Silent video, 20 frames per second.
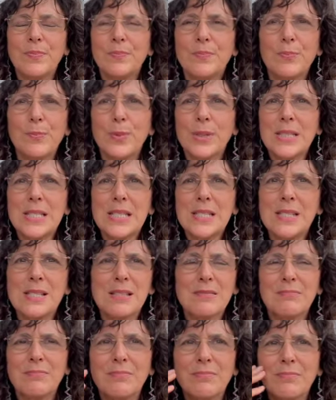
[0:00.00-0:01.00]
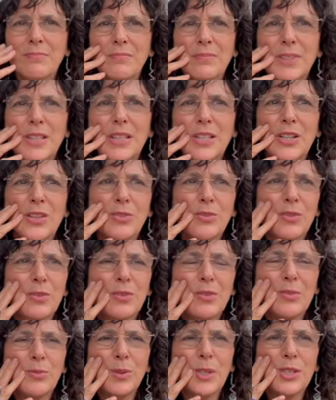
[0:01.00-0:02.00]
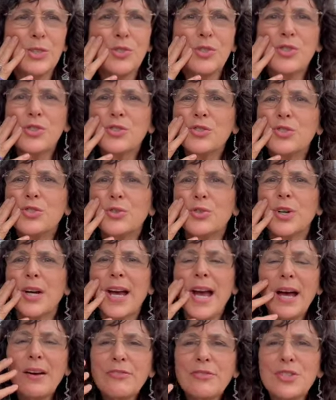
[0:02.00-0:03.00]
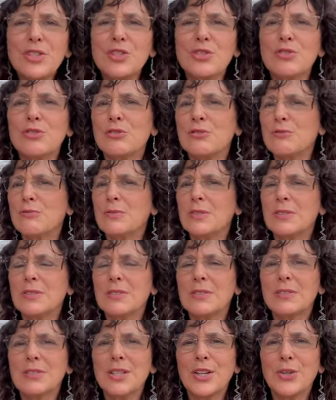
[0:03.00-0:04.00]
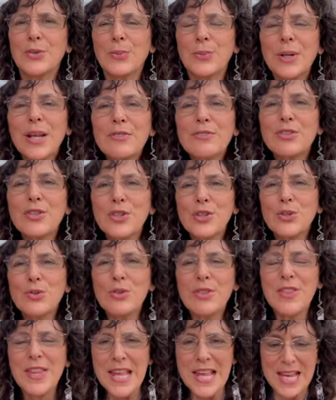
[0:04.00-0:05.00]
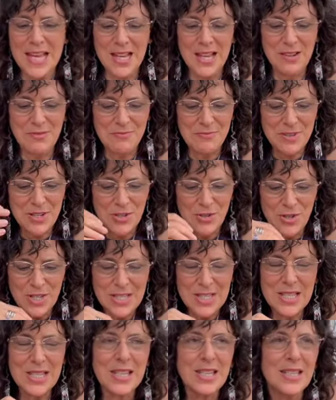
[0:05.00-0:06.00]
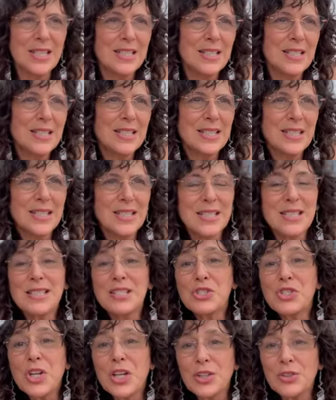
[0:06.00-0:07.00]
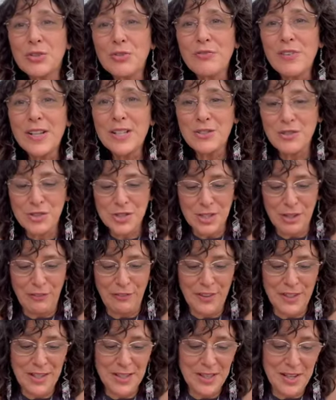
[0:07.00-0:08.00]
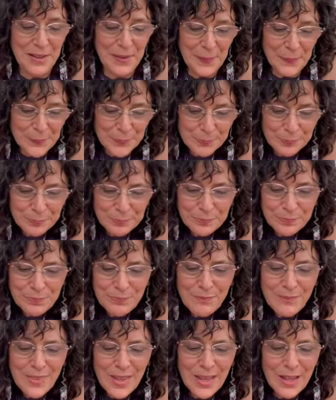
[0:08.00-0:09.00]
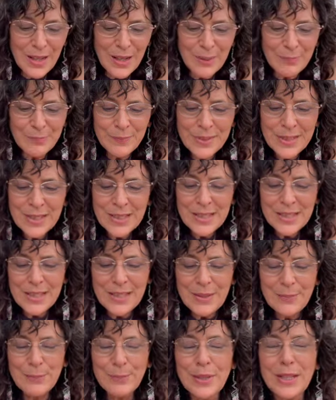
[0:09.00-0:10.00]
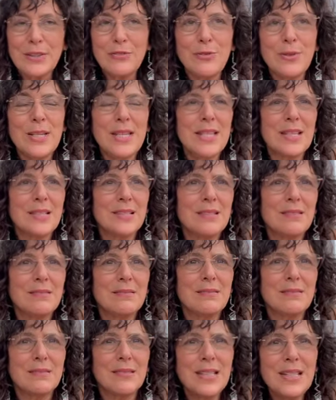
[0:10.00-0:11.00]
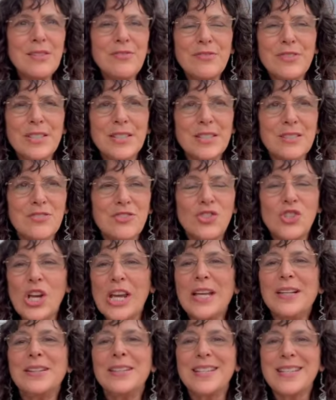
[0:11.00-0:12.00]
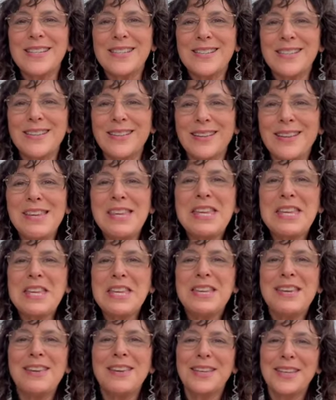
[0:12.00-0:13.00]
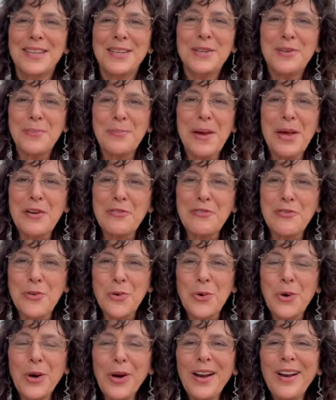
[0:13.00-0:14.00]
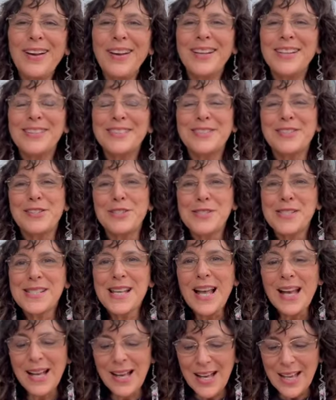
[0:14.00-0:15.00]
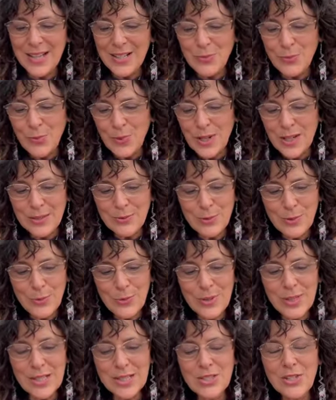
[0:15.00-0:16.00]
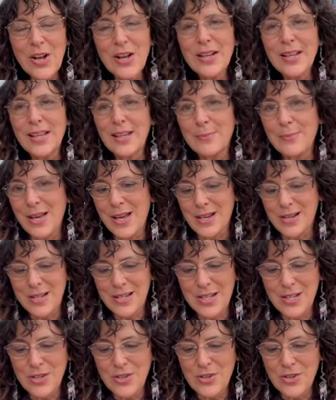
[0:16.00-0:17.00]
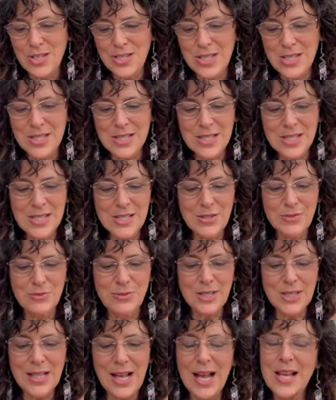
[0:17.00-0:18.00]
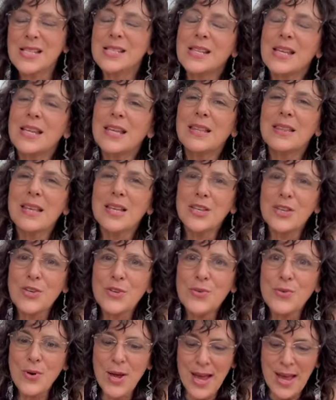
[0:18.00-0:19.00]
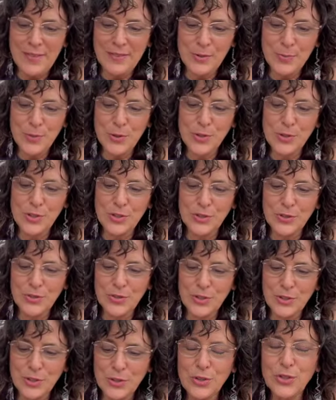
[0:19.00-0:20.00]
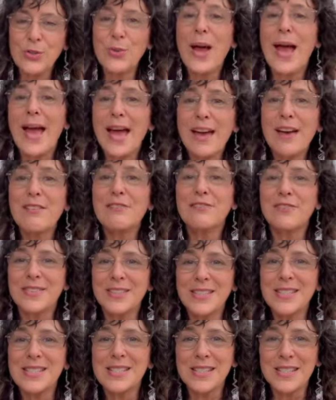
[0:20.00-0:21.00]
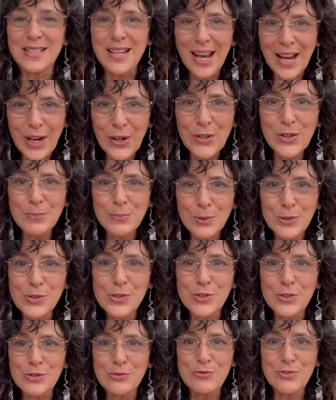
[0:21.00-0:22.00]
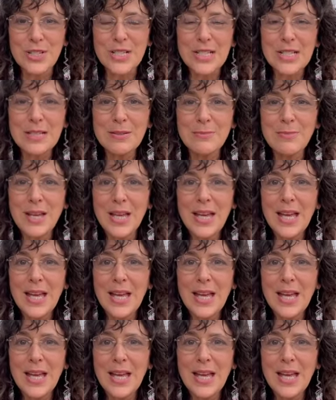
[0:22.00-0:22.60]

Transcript: what's you know what you should do or have to do or you know whatever you think is is the jail you find yourself in. Um, but if we leave the jailing and the key metaphor to the side, what we're really talking about here is realizing that you have the personal, you, you have this inherent personal freedom,